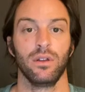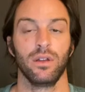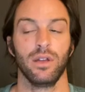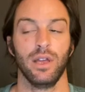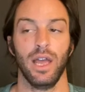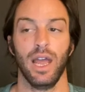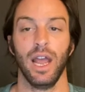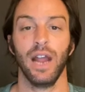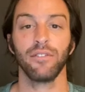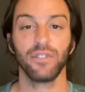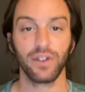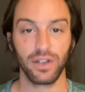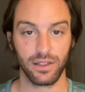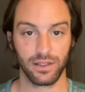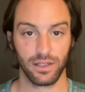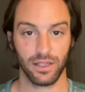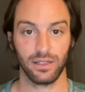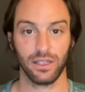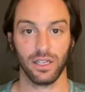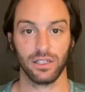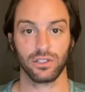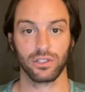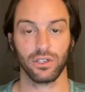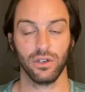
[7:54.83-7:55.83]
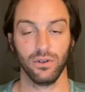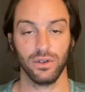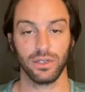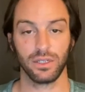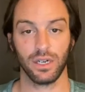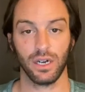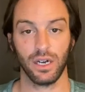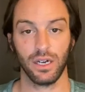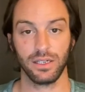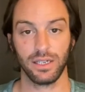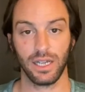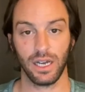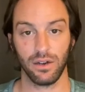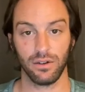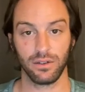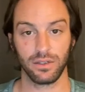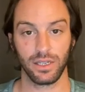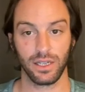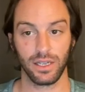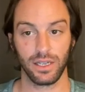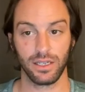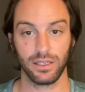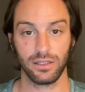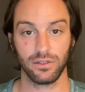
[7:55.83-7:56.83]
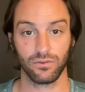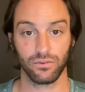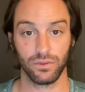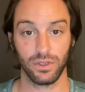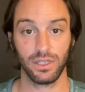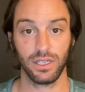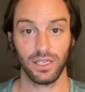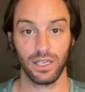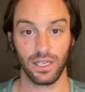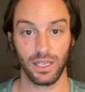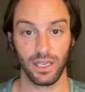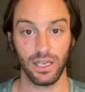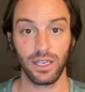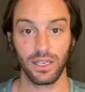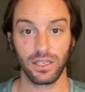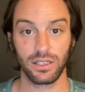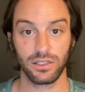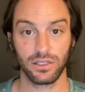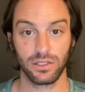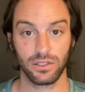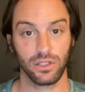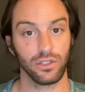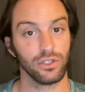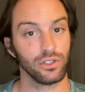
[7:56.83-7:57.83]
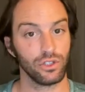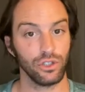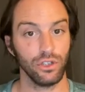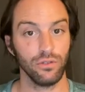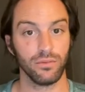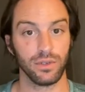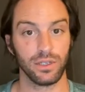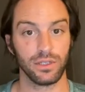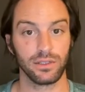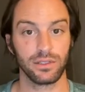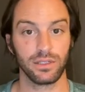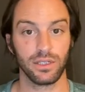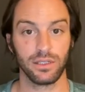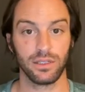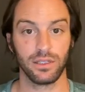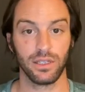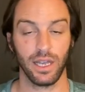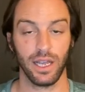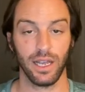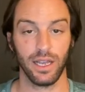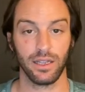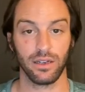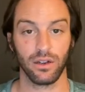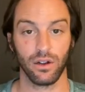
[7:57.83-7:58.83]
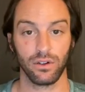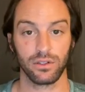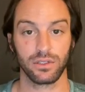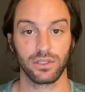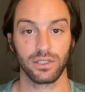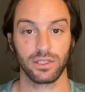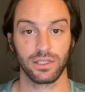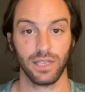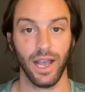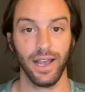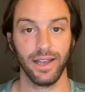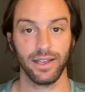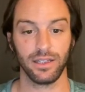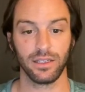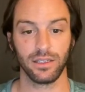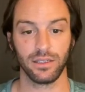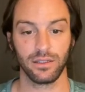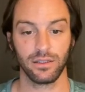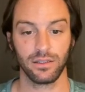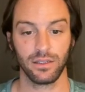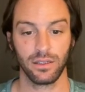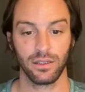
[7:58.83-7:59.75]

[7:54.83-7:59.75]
everything that's going on nowadays really is to humans and, and our society.